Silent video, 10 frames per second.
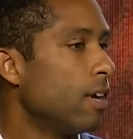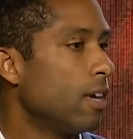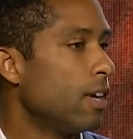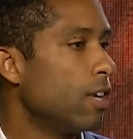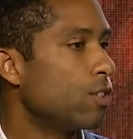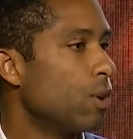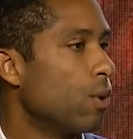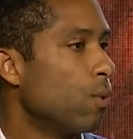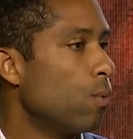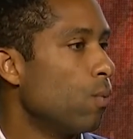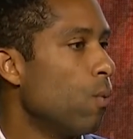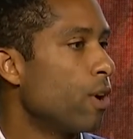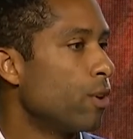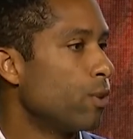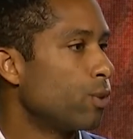And so
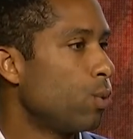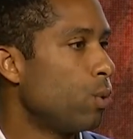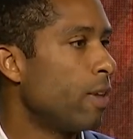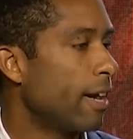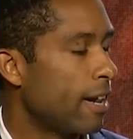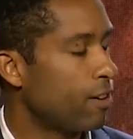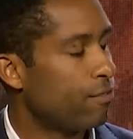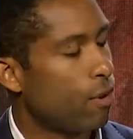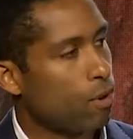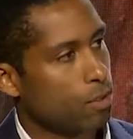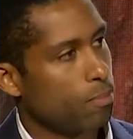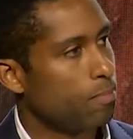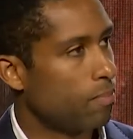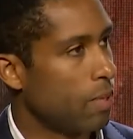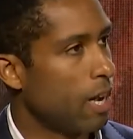one other tool that kind of falls
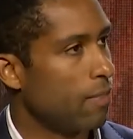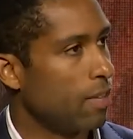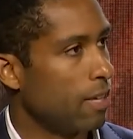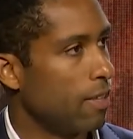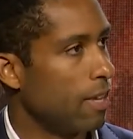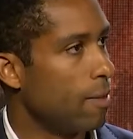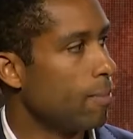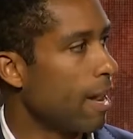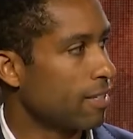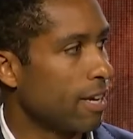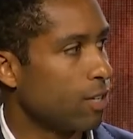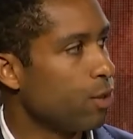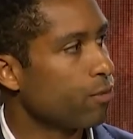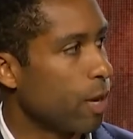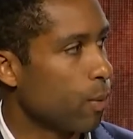beyond the
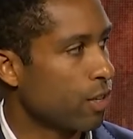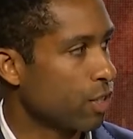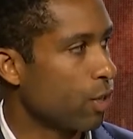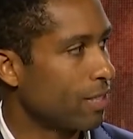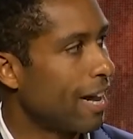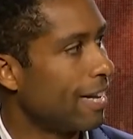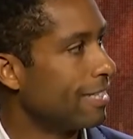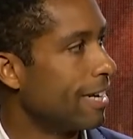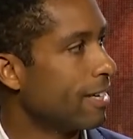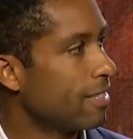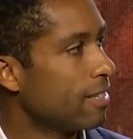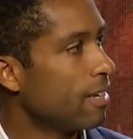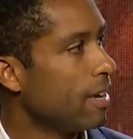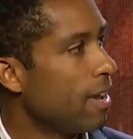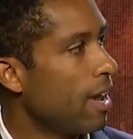ImpactIQ framework is called context.
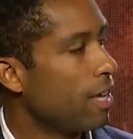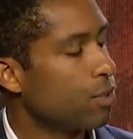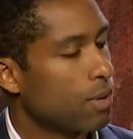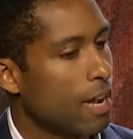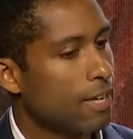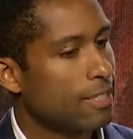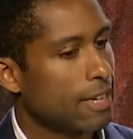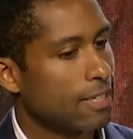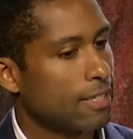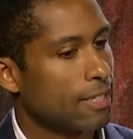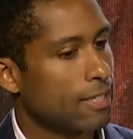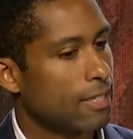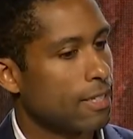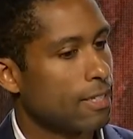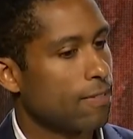And so context
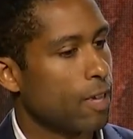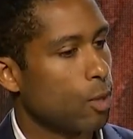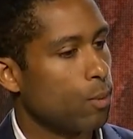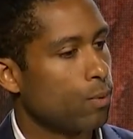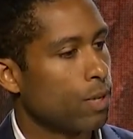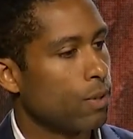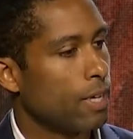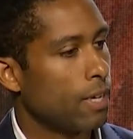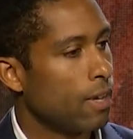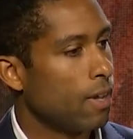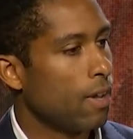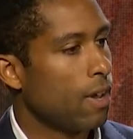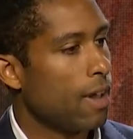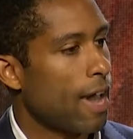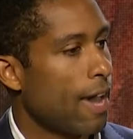is available really
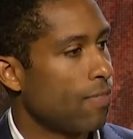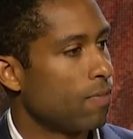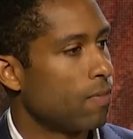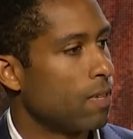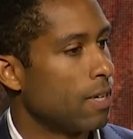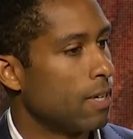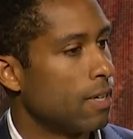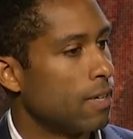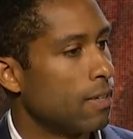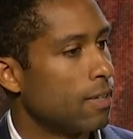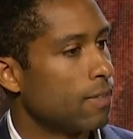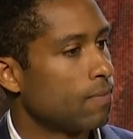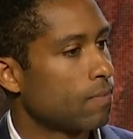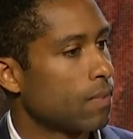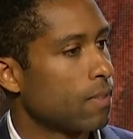at the
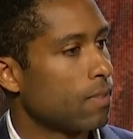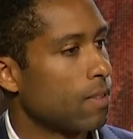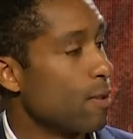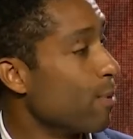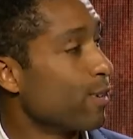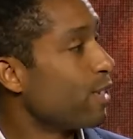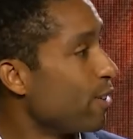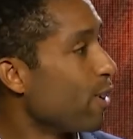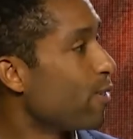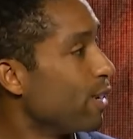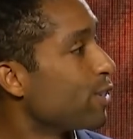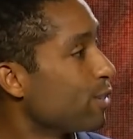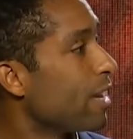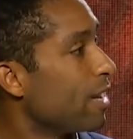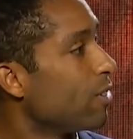mercy of our
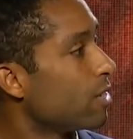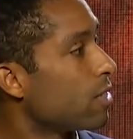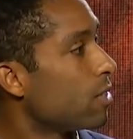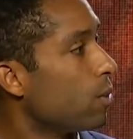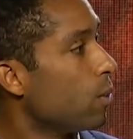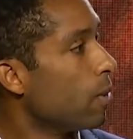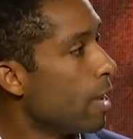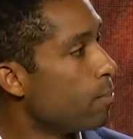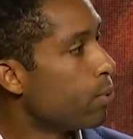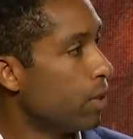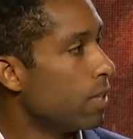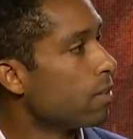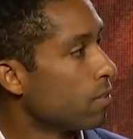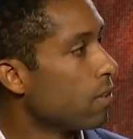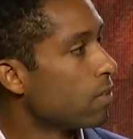research analysts to input
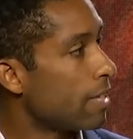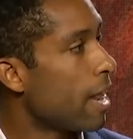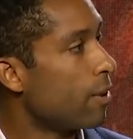sound